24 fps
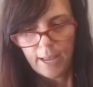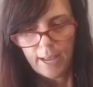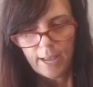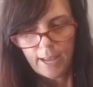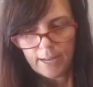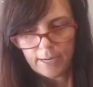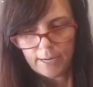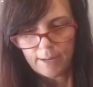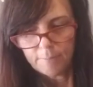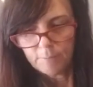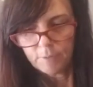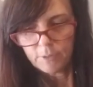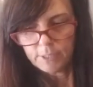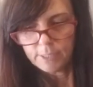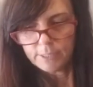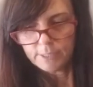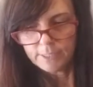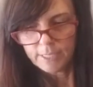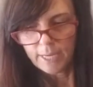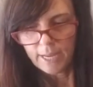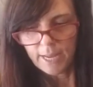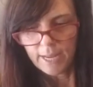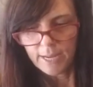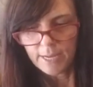and I'm going to
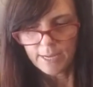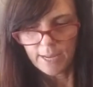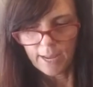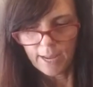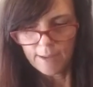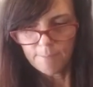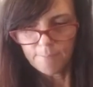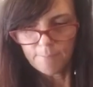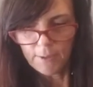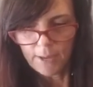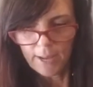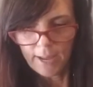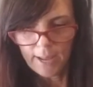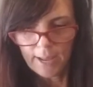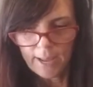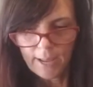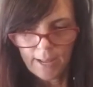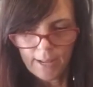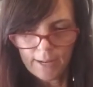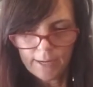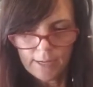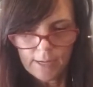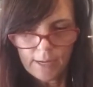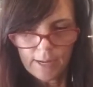take a
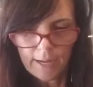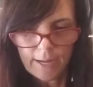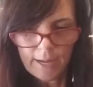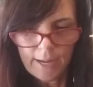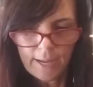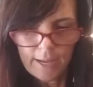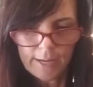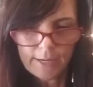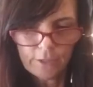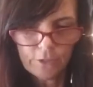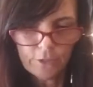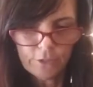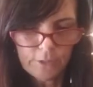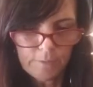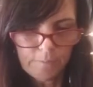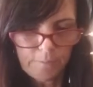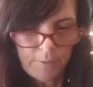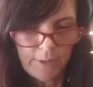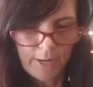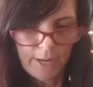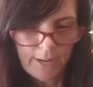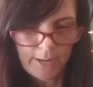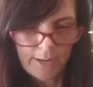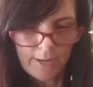pen. I had a good
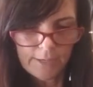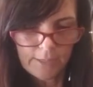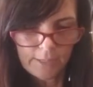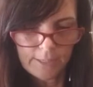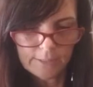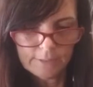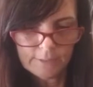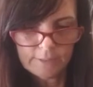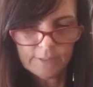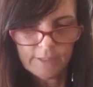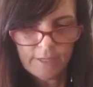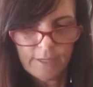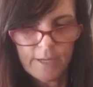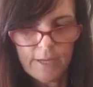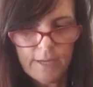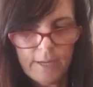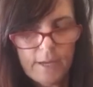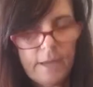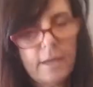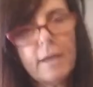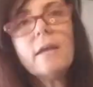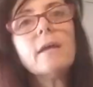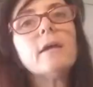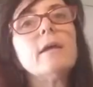pen. Let's see.
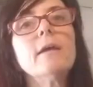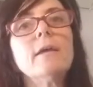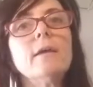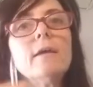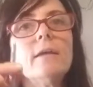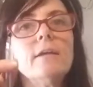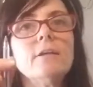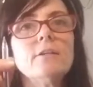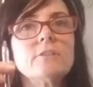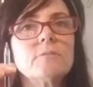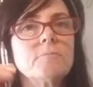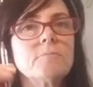Here's